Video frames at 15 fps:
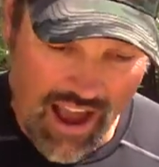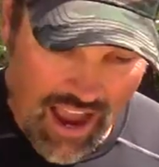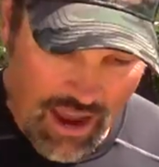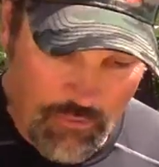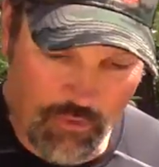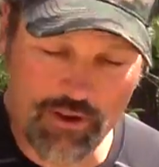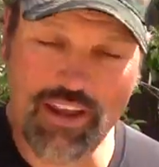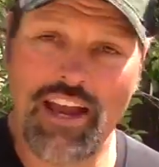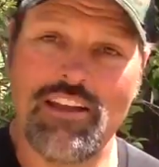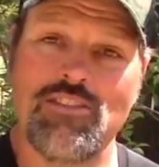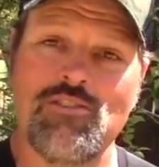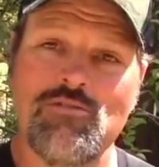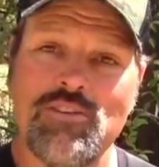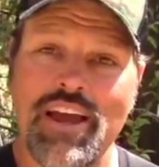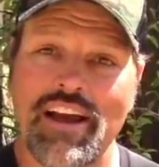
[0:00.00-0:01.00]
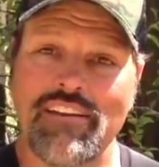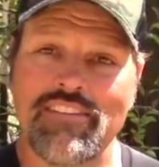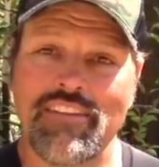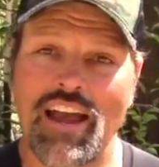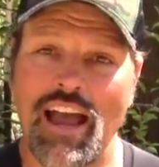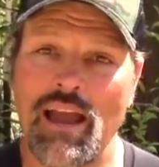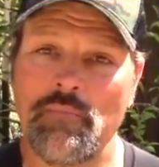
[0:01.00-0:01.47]
I will catch you
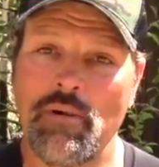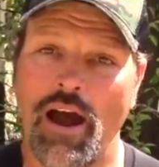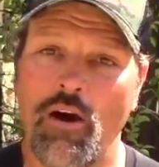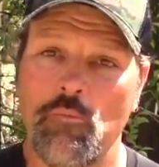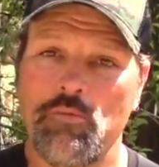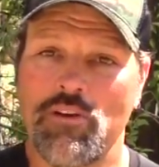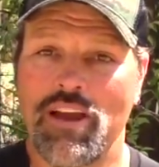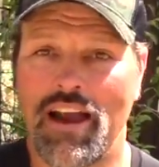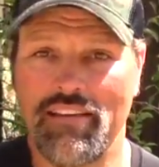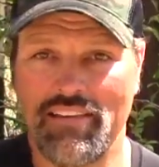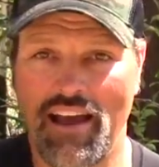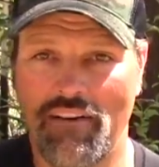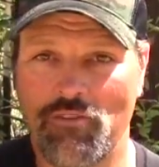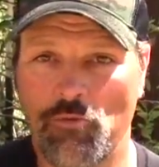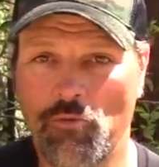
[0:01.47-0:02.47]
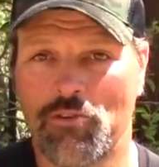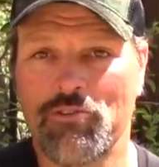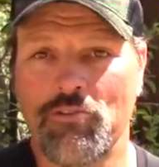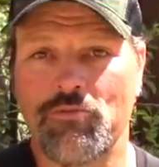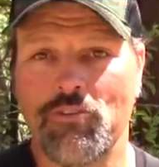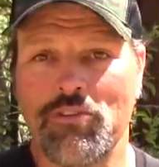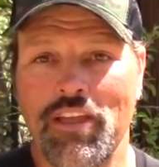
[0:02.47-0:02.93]
next time. I hope you guys have a
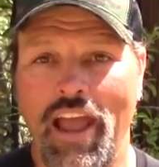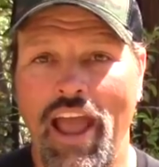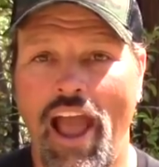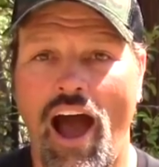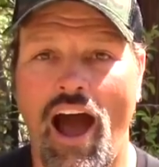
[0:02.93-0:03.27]
wonderful day.